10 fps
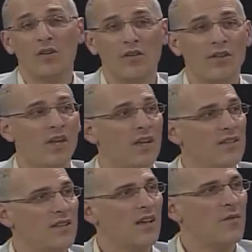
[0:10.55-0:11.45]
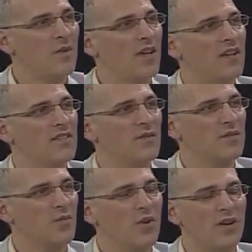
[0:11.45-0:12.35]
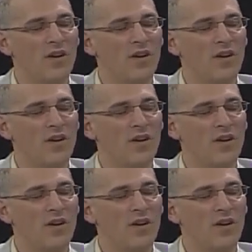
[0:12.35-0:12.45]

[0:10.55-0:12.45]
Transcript: world to come because there was one.